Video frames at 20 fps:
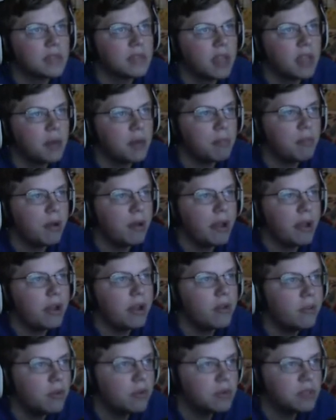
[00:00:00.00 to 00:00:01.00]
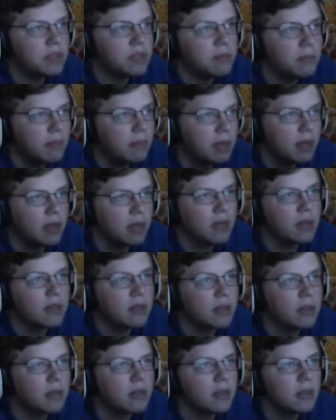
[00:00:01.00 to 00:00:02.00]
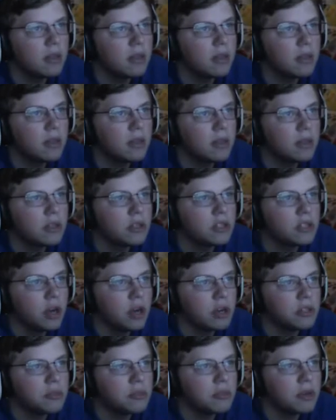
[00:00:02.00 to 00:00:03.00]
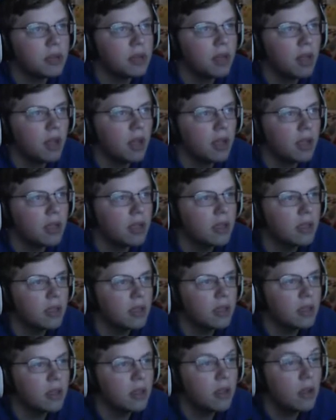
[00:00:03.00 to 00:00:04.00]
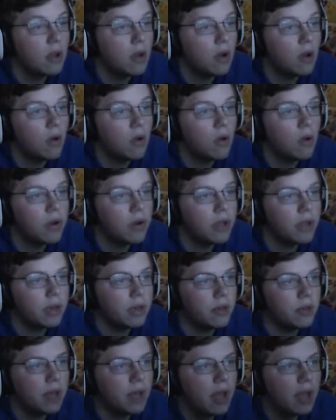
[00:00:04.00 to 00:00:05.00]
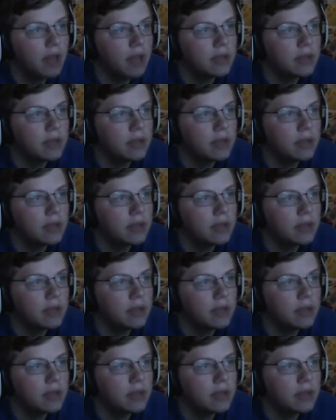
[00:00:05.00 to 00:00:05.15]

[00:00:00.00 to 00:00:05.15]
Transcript: He's got to pray here for some uh, charge Murloc. Or he can do